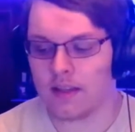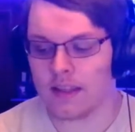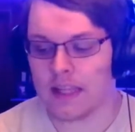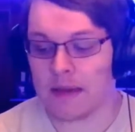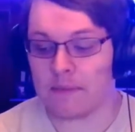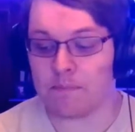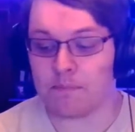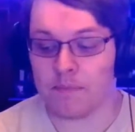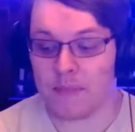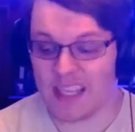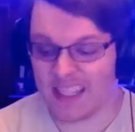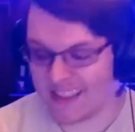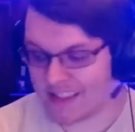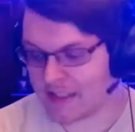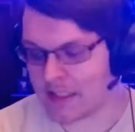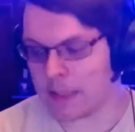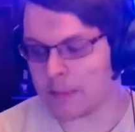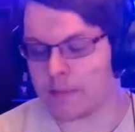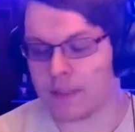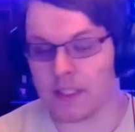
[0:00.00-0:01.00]
that means
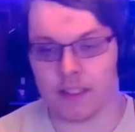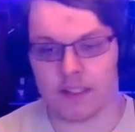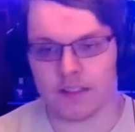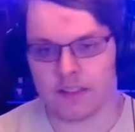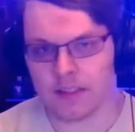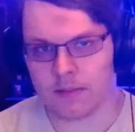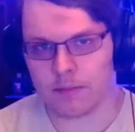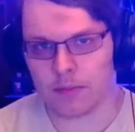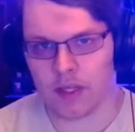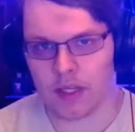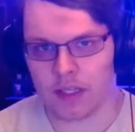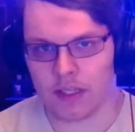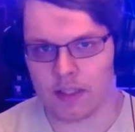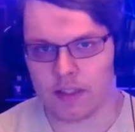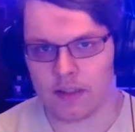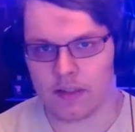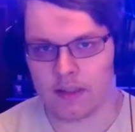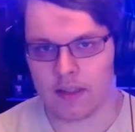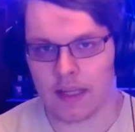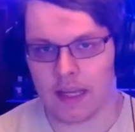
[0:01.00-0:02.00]
something to somebody
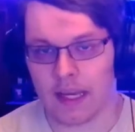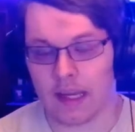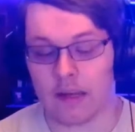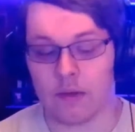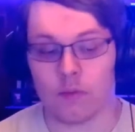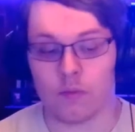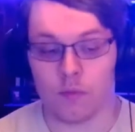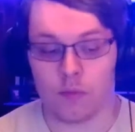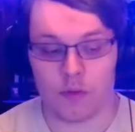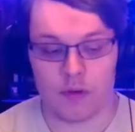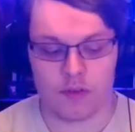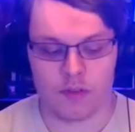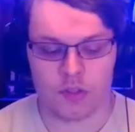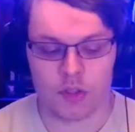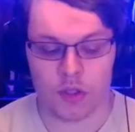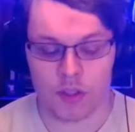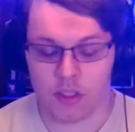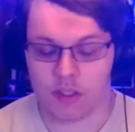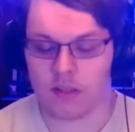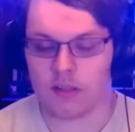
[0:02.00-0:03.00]
and
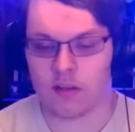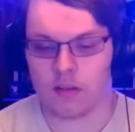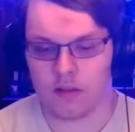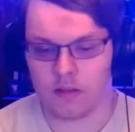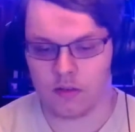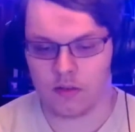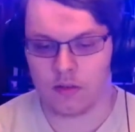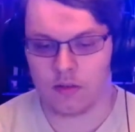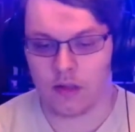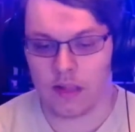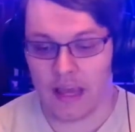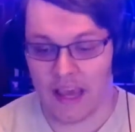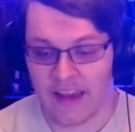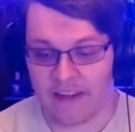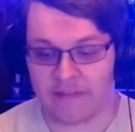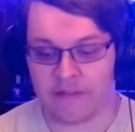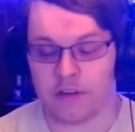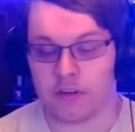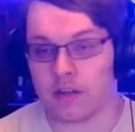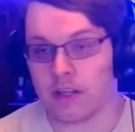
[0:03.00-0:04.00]
took
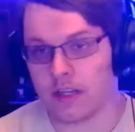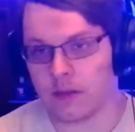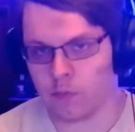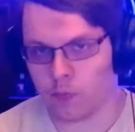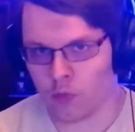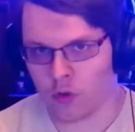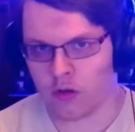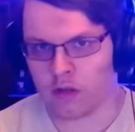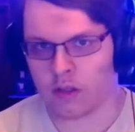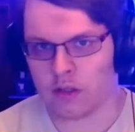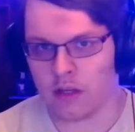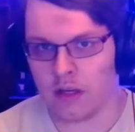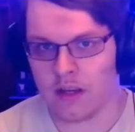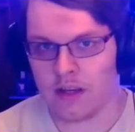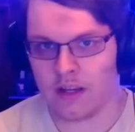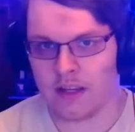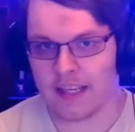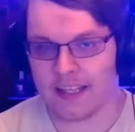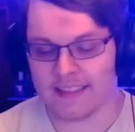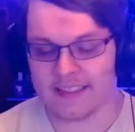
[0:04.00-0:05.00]
effort and work
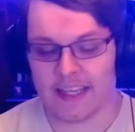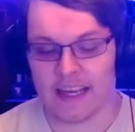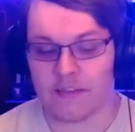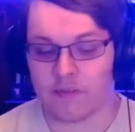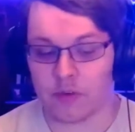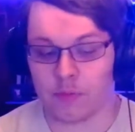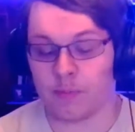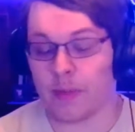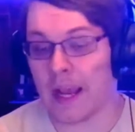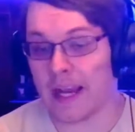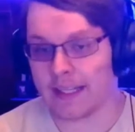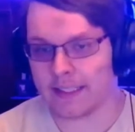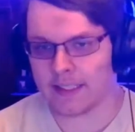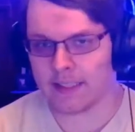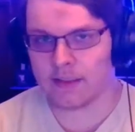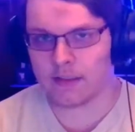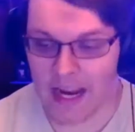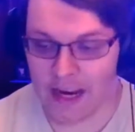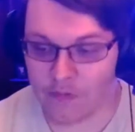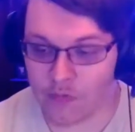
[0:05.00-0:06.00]
is ever bad.
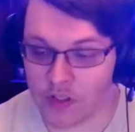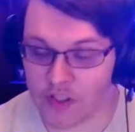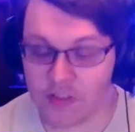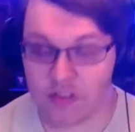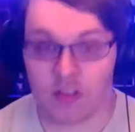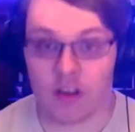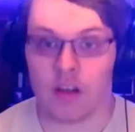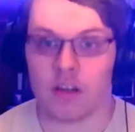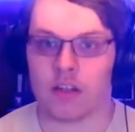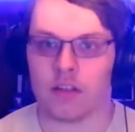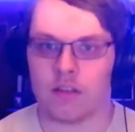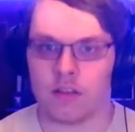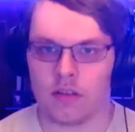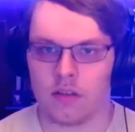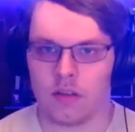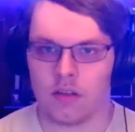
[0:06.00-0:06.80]
Every song